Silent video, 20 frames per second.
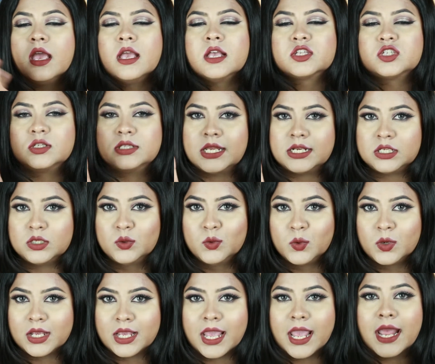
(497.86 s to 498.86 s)
so that
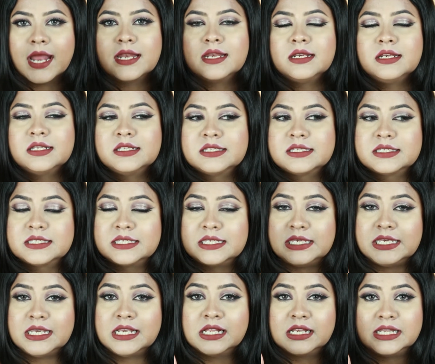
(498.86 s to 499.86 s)
you can
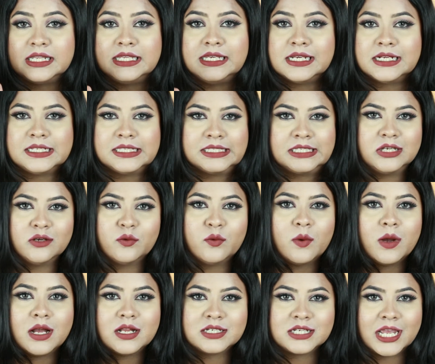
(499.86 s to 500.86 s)
see clearly
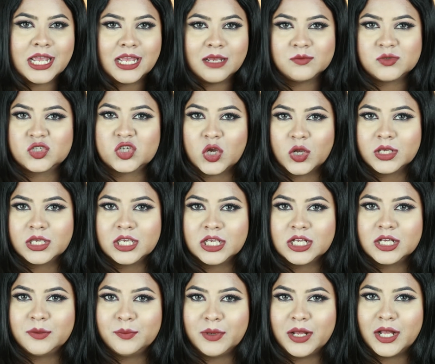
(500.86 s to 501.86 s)
what I'm talking
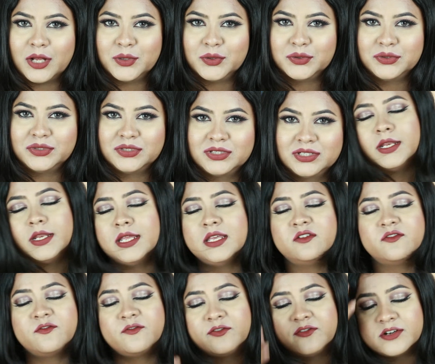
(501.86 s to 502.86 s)
about. When I
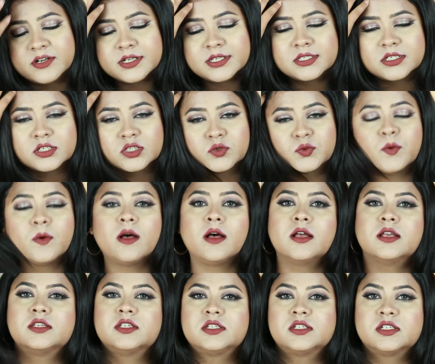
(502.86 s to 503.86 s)
first
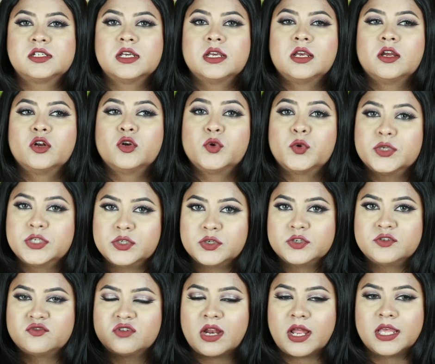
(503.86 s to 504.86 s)
swatched
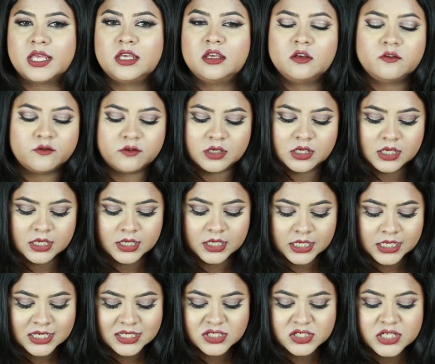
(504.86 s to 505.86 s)
Rodeo Drive,
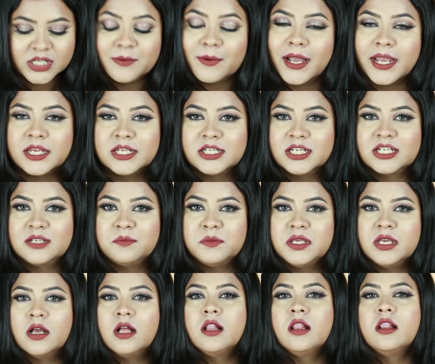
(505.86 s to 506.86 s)
it reminded
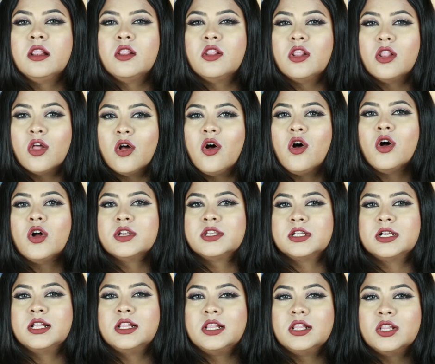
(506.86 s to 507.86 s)
me a lot
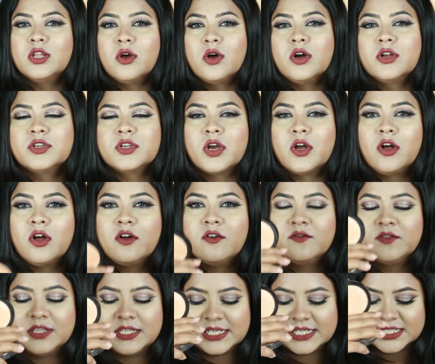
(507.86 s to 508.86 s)

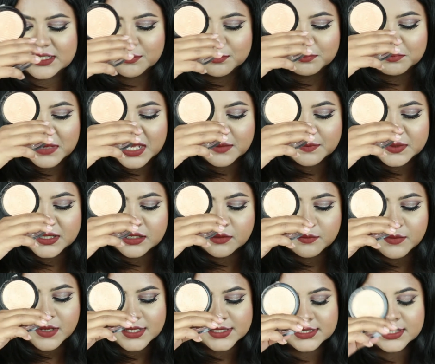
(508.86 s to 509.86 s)
of this Maybelline
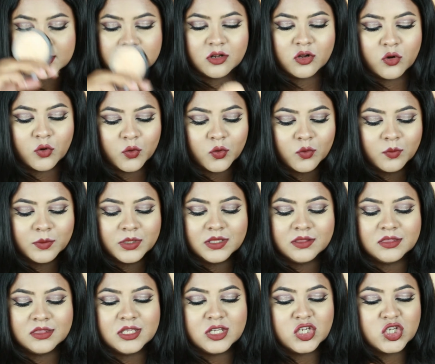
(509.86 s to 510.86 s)
Master Chrome
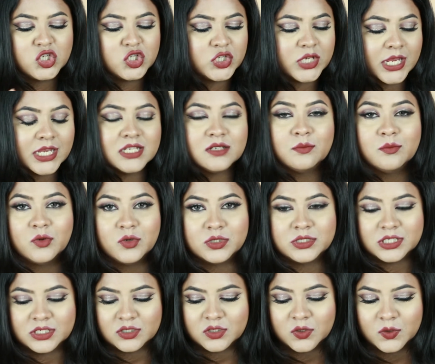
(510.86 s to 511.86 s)
in the shade
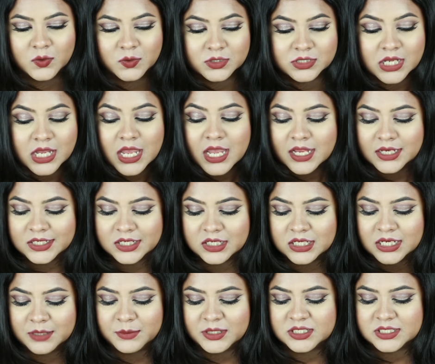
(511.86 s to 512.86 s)
Molten Gold. Now
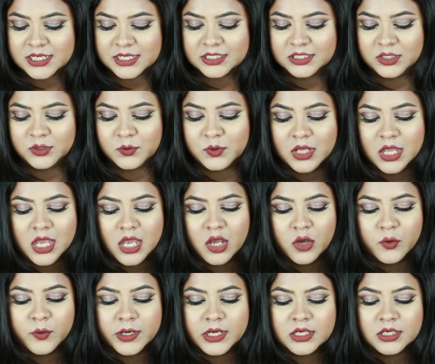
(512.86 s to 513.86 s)
let me tell you,
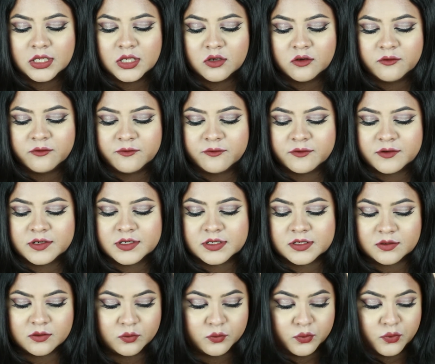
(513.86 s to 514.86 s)
when you
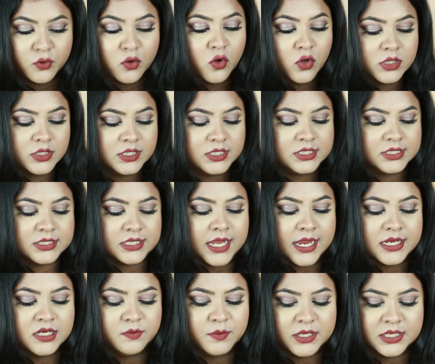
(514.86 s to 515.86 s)
hold it
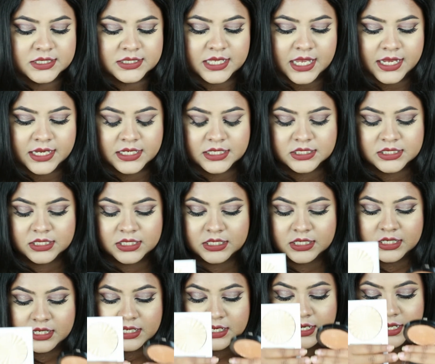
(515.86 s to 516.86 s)
side by side
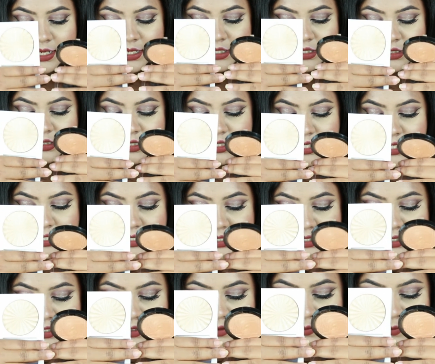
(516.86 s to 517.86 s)
like
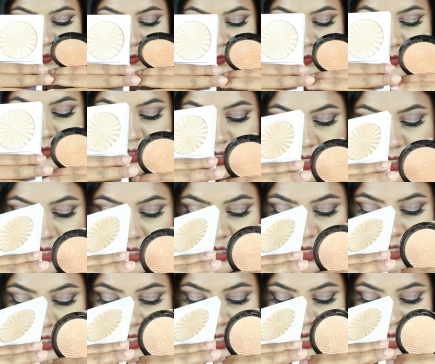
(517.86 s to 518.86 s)
this,
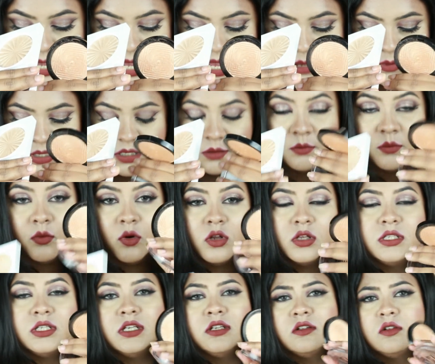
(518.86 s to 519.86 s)
I mean,
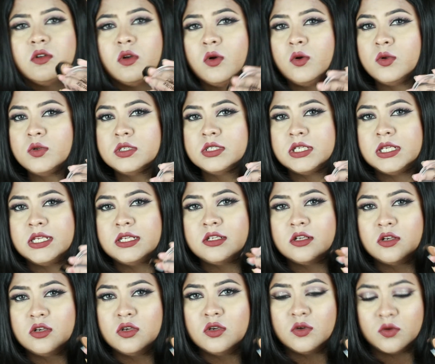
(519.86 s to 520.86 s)
Molten Gold,
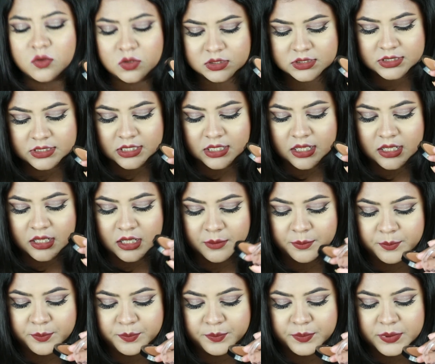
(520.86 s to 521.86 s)
it looks
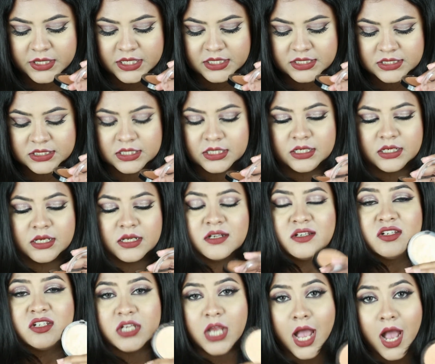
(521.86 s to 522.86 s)
a bit
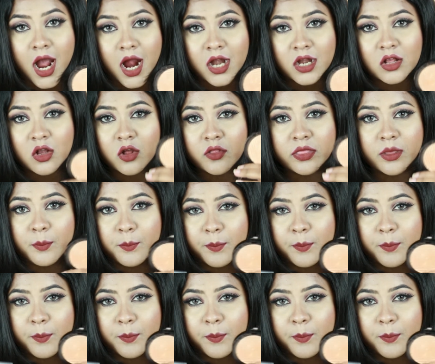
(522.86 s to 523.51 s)
dark on the